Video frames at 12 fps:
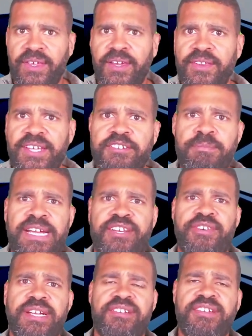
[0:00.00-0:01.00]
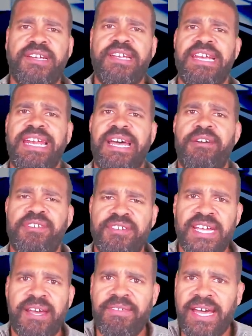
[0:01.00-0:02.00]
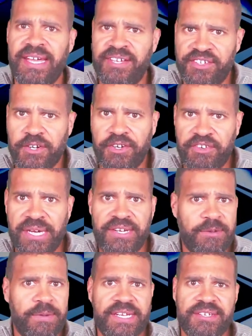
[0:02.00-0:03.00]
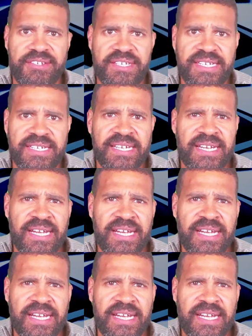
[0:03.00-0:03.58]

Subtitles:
This metric suddenly allows us to have that historic trending we can see.